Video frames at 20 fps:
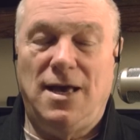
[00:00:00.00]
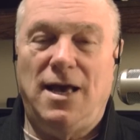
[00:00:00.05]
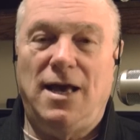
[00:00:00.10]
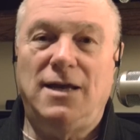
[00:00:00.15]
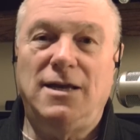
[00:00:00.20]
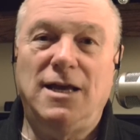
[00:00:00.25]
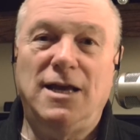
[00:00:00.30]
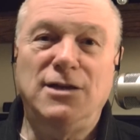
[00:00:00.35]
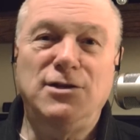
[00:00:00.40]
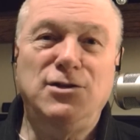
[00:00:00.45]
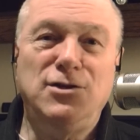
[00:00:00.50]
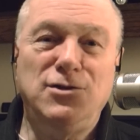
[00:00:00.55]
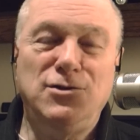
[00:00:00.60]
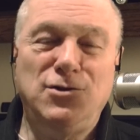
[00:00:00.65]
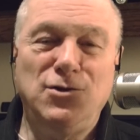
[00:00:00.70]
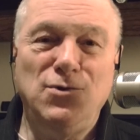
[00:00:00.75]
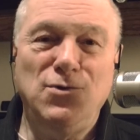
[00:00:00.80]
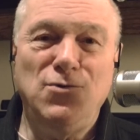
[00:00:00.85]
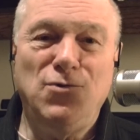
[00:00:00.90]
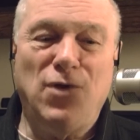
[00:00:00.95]
And as you
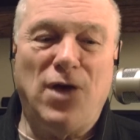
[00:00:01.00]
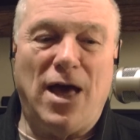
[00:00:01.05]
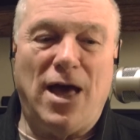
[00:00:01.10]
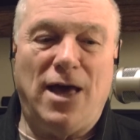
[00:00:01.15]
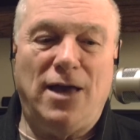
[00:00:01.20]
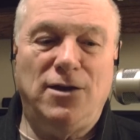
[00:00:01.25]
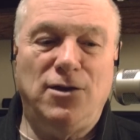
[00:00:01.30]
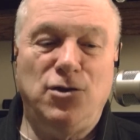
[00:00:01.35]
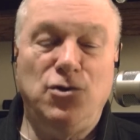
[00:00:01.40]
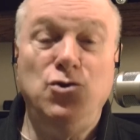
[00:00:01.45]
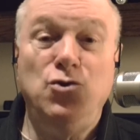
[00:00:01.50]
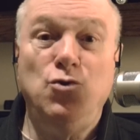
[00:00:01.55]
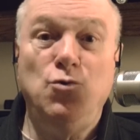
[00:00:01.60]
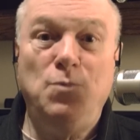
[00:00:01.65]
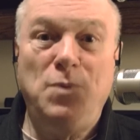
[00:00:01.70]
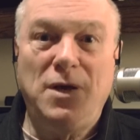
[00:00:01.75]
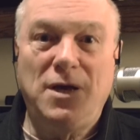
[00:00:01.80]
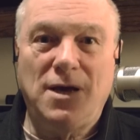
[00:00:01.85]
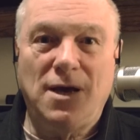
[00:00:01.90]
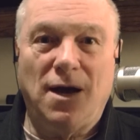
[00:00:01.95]
do that, you
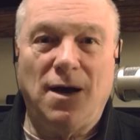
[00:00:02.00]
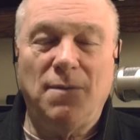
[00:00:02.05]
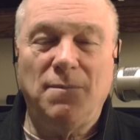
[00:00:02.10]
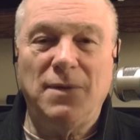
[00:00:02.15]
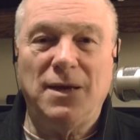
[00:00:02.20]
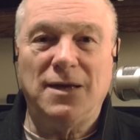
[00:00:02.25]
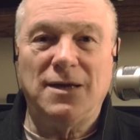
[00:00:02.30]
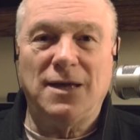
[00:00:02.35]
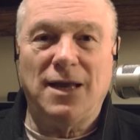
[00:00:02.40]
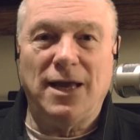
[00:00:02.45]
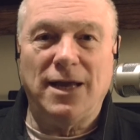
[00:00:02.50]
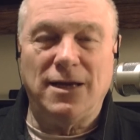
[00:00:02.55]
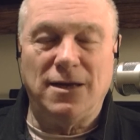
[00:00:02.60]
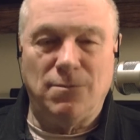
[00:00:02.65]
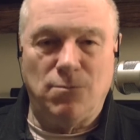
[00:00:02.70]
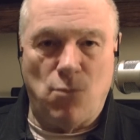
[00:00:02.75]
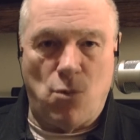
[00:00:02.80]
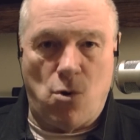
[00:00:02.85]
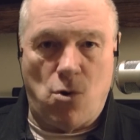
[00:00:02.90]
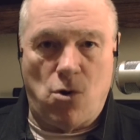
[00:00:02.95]
become
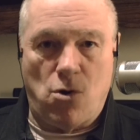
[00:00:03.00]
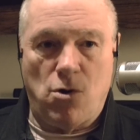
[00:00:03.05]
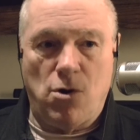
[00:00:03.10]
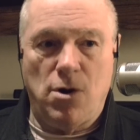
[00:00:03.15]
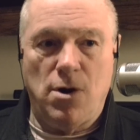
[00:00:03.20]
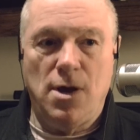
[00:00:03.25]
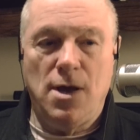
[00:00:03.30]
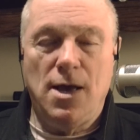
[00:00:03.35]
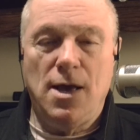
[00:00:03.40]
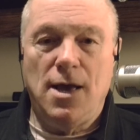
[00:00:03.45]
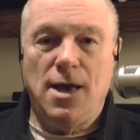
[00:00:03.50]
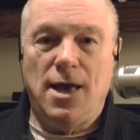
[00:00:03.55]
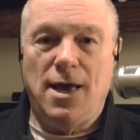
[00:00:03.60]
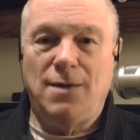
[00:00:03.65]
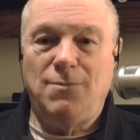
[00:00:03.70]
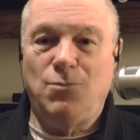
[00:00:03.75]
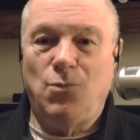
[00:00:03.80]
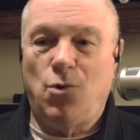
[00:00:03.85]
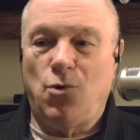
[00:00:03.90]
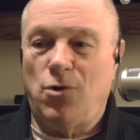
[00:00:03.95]
enlightened more
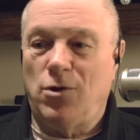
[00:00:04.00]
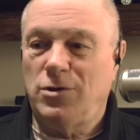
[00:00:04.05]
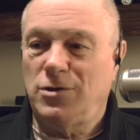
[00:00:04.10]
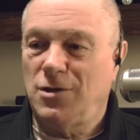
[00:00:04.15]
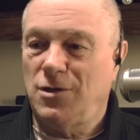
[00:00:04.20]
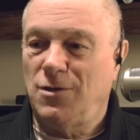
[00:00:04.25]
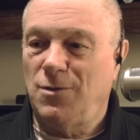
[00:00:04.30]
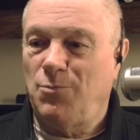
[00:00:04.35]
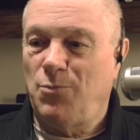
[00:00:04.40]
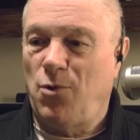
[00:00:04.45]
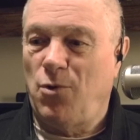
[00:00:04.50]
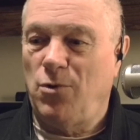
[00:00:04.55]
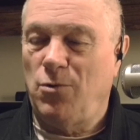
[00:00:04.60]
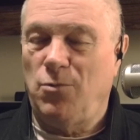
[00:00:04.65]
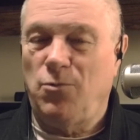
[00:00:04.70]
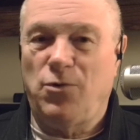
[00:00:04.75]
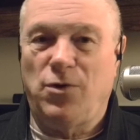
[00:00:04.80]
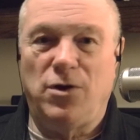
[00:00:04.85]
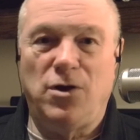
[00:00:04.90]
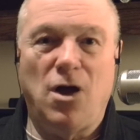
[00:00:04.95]
and more, to the
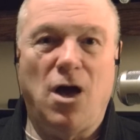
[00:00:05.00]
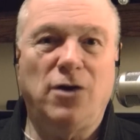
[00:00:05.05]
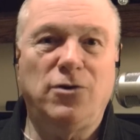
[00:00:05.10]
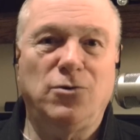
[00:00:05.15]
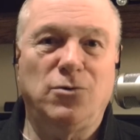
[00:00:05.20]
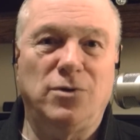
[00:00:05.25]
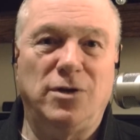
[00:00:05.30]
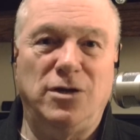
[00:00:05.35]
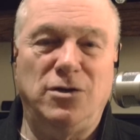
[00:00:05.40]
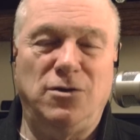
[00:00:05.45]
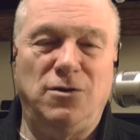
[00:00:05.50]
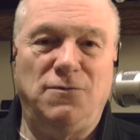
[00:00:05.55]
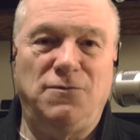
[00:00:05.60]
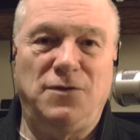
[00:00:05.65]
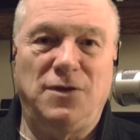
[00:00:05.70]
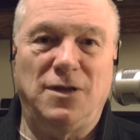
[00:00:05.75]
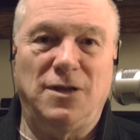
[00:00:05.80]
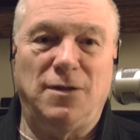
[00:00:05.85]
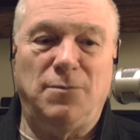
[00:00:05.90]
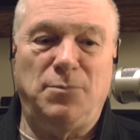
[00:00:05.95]
point where not only do you
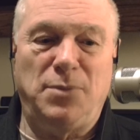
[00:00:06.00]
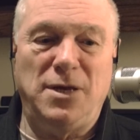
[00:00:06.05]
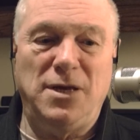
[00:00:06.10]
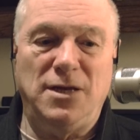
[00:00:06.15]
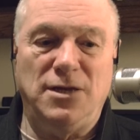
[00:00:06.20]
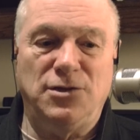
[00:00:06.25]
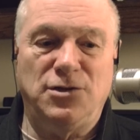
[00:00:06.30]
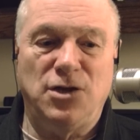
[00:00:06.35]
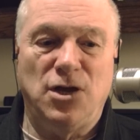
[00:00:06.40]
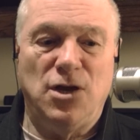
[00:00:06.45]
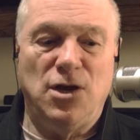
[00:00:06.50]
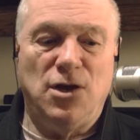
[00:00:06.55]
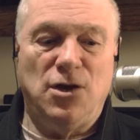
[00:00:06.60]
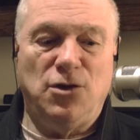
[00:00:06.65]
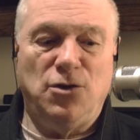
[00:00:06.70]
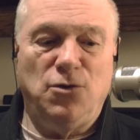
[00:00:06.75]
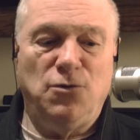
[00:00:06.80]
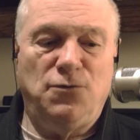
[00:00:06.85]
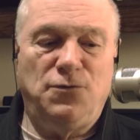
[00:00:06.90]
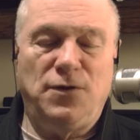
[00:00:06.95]
feel at peace,
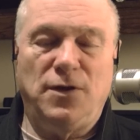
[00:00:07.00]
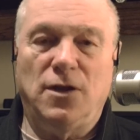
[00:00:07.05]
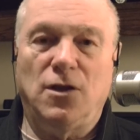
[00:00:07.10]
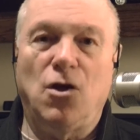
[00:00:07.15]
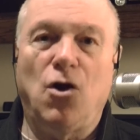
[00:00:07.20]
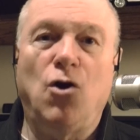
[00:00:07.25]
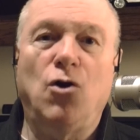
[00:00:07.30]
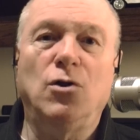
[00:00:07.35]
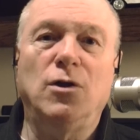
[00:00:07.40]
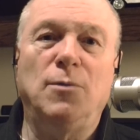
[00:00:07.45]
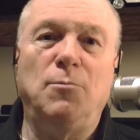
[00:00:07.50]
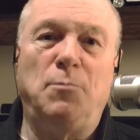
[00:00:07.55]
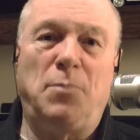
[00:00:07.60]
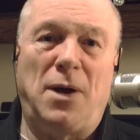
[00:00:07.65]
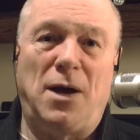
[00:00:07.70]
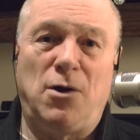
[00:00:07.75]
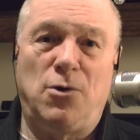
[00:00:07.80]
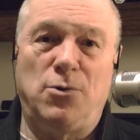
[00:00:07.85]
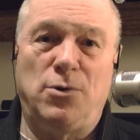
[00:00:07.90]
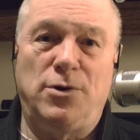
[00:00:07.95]
you feel all
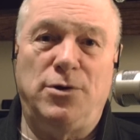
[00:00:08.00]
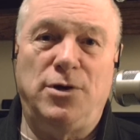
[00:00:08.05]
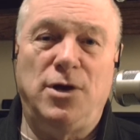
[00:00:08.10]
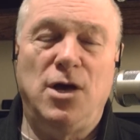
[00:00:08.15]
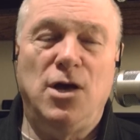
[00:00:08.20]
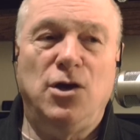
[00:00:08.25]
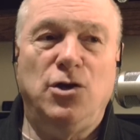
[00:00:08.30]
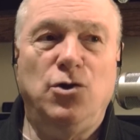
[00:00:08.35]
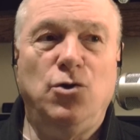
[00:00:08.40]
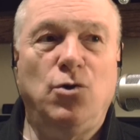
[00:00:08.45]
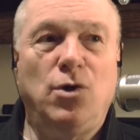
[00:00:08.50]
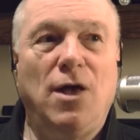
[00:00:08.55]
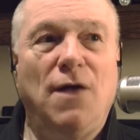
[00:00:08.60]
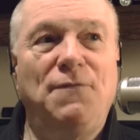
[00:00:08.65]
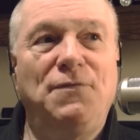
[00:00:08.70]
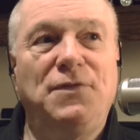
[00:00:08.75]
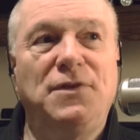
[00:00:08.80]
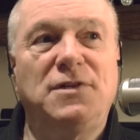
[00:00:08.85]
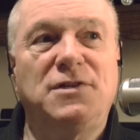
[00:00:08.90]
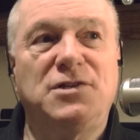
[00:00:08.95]
empowered. You
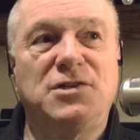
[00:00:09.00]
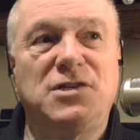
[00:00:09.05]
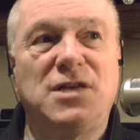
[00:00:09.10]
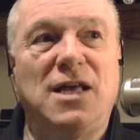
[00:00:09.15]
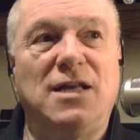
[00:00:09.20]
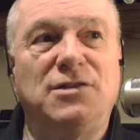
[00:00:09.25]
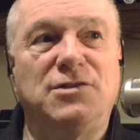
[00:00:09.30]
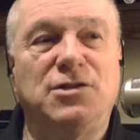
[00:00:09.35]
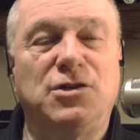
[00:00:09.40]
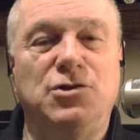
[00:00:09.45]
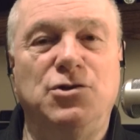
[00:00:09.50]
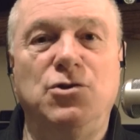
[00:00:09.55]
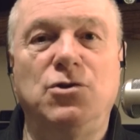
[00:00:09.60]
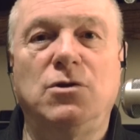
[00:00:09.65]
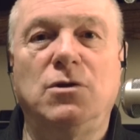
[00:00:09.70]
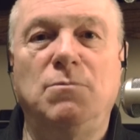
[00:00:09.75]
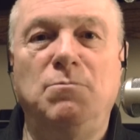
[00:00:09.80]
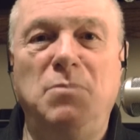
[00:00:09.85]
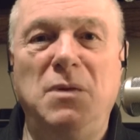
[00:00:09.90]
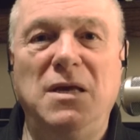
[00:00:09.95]
get this sense that you
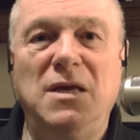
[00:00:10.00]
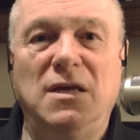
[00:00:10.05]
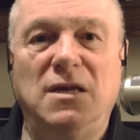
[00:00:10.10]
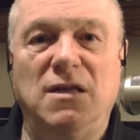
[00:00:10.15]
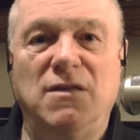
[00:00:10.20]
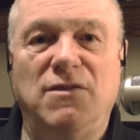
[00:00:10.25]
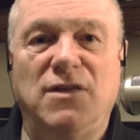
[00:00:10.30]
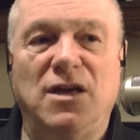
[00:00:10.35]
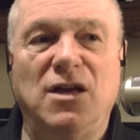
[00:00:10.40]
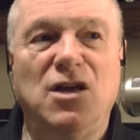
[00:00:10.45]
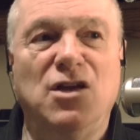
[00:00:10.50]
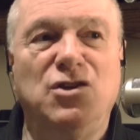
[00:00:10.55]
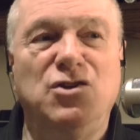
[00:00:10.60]
could be anything,